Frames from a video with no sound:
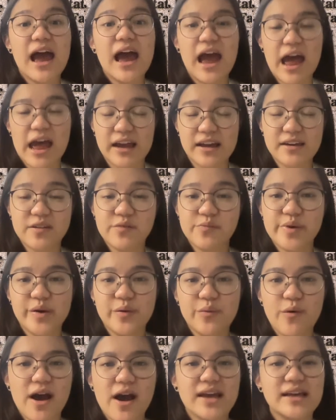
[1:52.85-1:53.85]

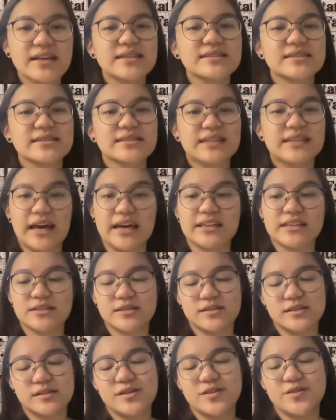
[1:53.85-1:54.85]
academic-wise, that
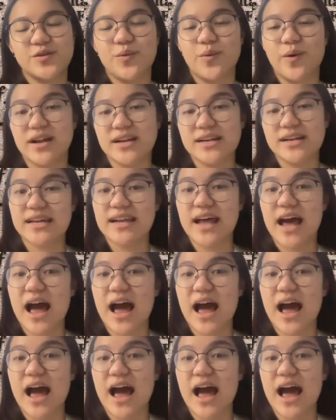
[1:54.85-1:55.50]
the one that